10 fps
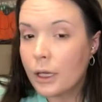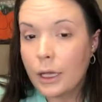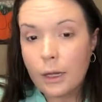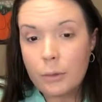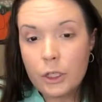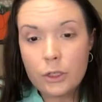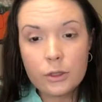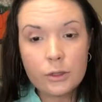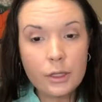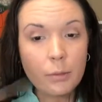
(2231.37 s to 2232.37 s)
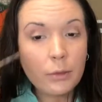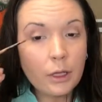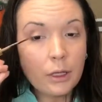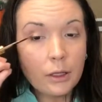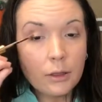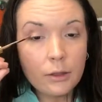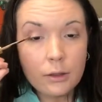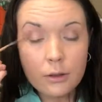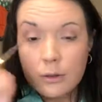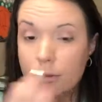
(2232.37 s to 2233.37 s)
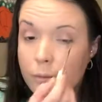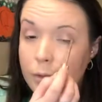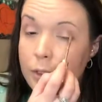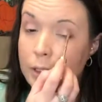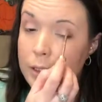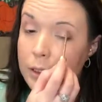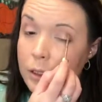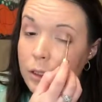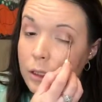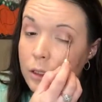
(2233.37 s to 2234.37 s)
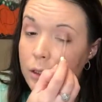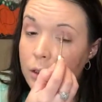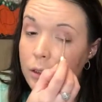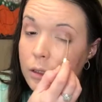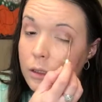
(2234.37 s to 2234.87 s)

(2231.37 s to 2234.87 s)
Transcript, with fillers: And I'm going to do something with this look.